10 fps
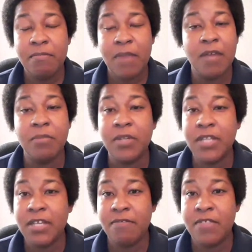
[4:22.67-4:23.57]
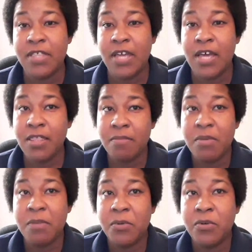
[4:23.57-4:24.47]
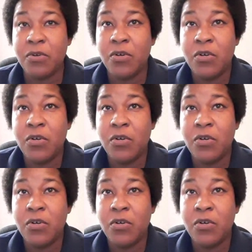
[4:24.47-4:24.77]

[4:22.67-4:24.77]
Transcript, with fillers: I believe that the people